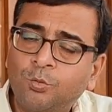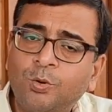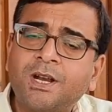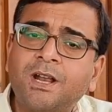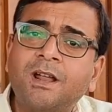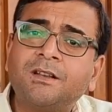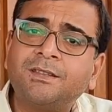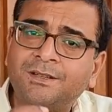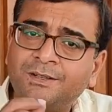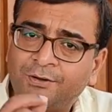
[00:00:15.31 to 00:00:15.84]
What
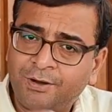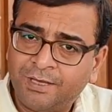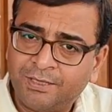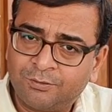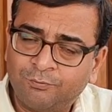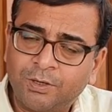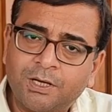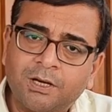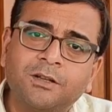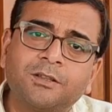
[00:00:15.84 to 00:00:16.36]
are the
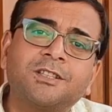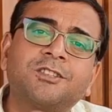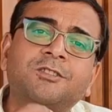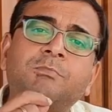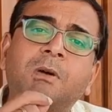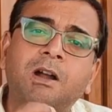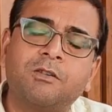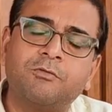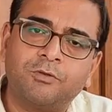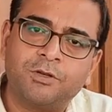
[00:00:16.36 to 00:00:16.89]
tricks? What are the
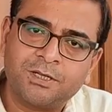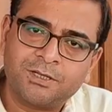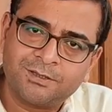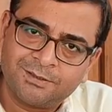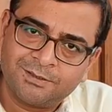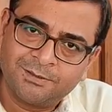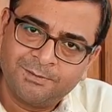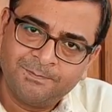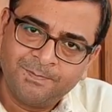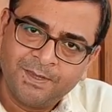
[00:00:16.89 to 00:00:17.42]
smart
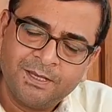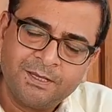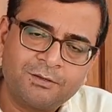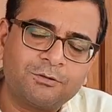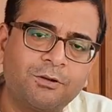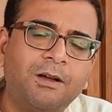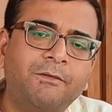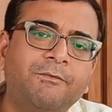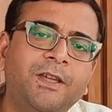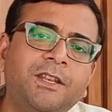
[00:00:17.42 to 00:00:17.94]
works?
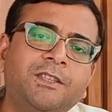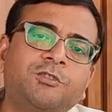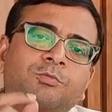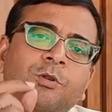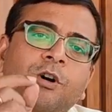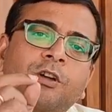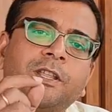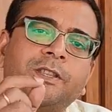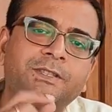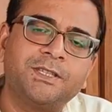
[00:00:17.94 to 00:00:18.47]
So a very
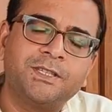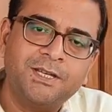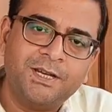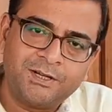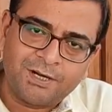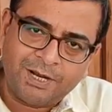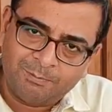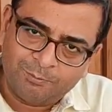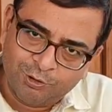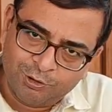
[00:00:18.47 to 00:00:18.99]
small
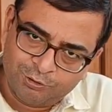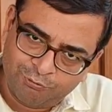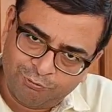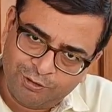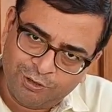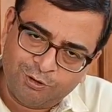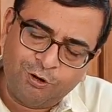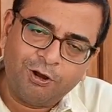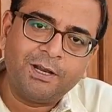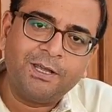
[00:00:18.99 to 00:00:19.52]
incident I'm going to
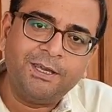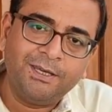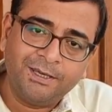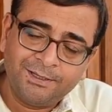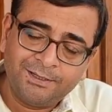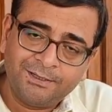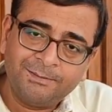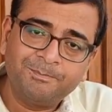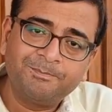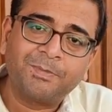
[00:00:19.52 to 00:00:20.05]
recall
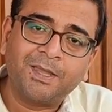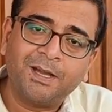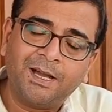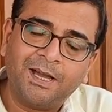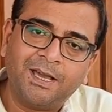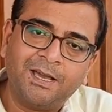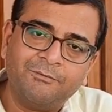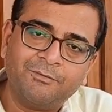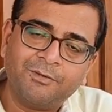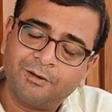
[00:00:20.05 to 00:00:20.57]
here.
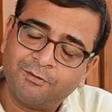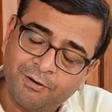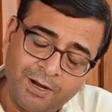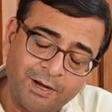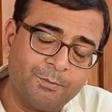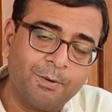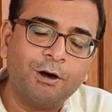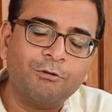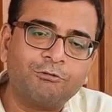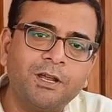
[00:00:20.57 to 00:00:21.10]
I have
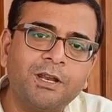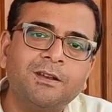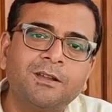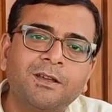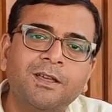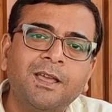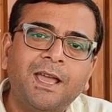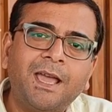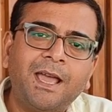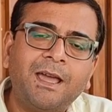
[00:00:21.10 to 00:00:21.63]
read about it
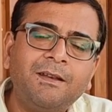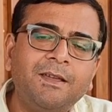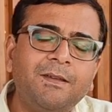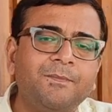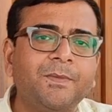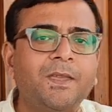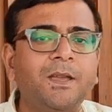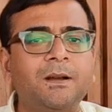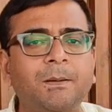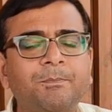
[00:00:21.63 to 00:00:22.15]
and
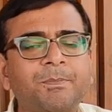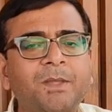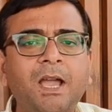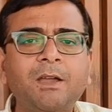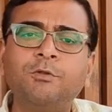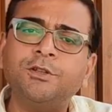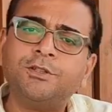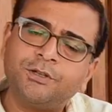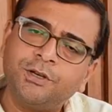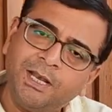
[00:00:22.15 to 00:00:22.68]
I
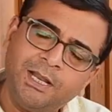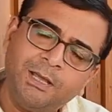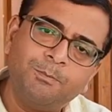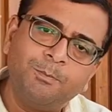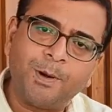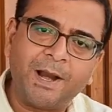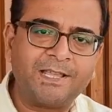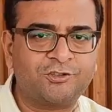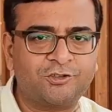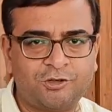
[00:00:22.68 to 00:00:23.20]
was really
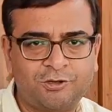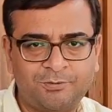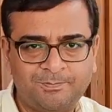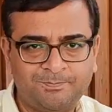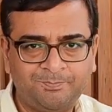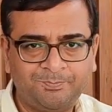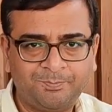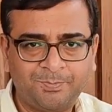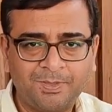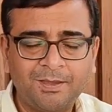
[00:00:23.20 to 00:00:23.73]
impressed
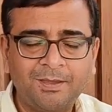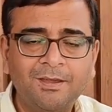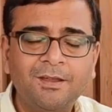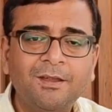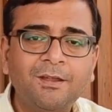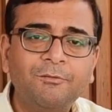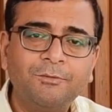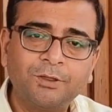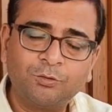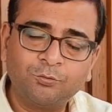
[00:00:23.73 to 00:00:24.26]

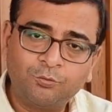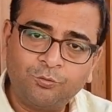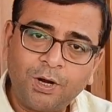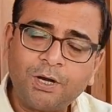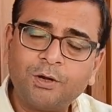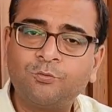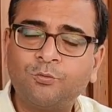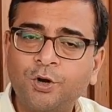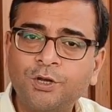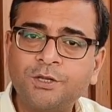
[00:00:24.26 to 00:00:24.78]
with
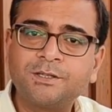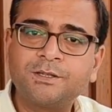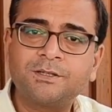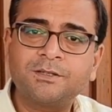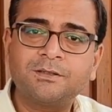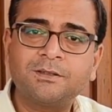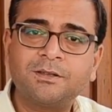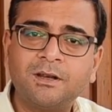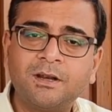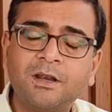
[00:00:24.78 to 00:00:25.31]
what
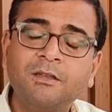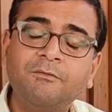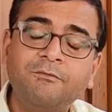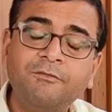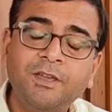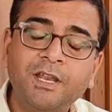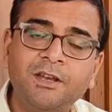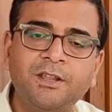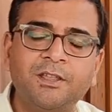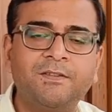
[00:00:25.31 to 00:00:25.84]
was
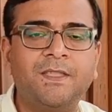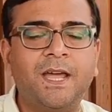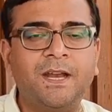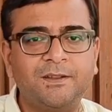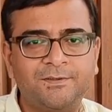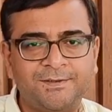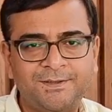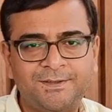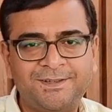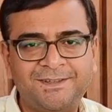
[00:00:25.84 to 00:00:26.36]
revealed in that
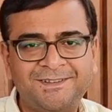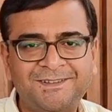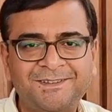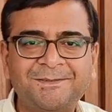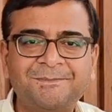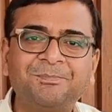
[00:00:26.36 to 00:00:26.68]
incident.